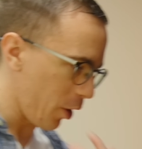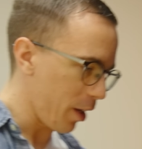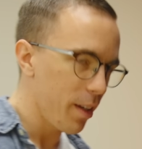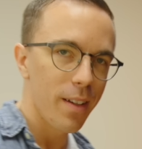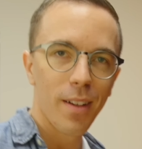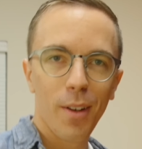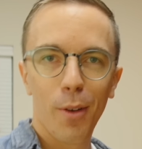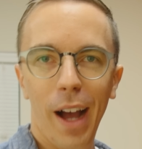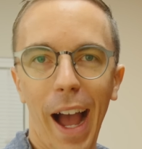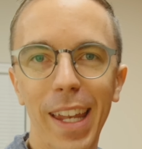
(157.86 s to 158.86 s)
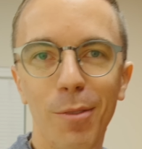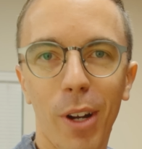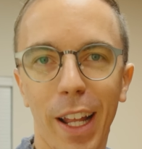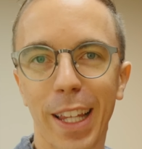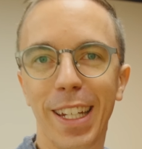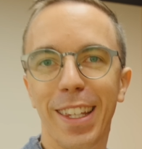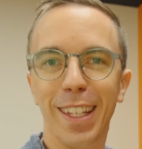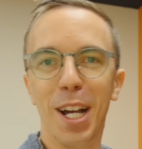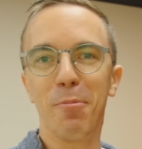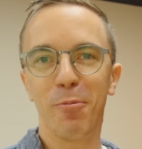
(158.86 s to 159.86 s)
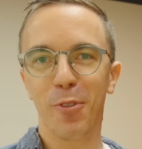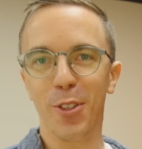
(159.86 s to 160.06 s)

Look, I didn't want to clean anything up for